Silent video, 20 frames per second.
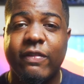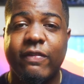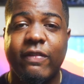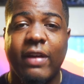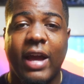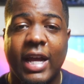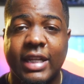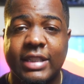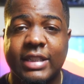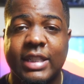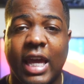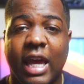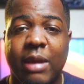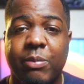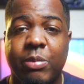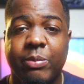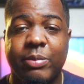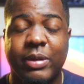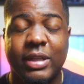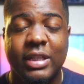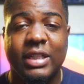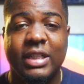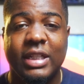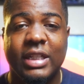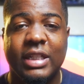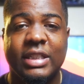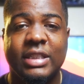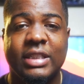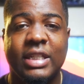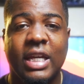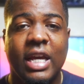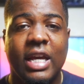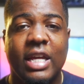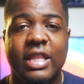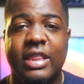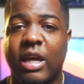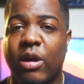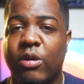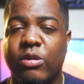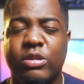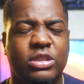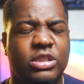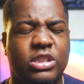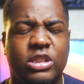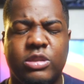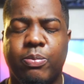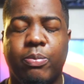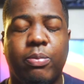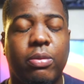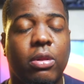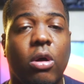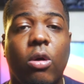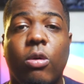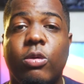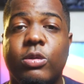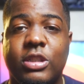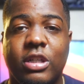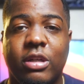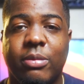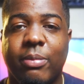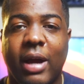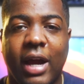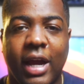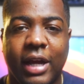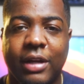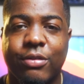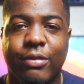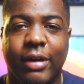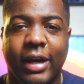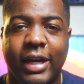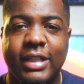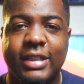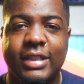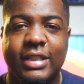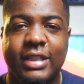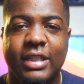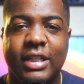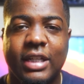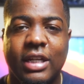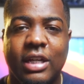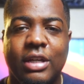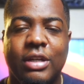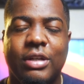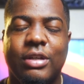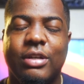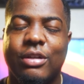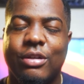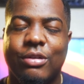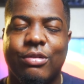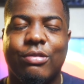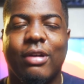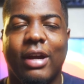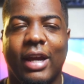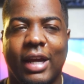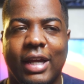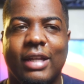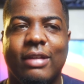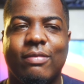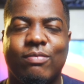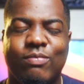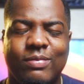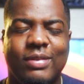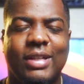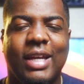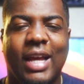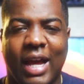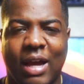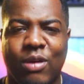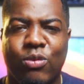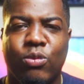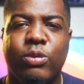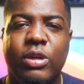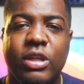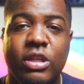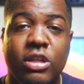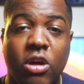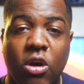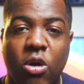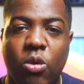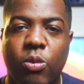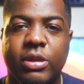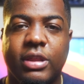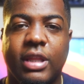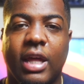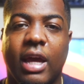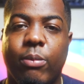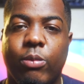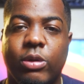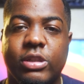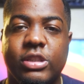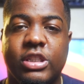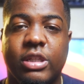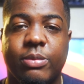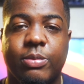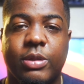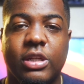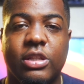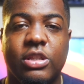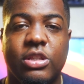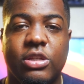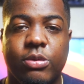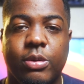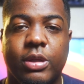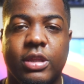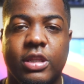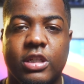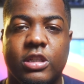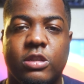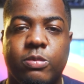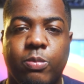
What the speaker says: fast capabilities that just blows your mind, right? Right, yeah, we know what the M1 chip can do at this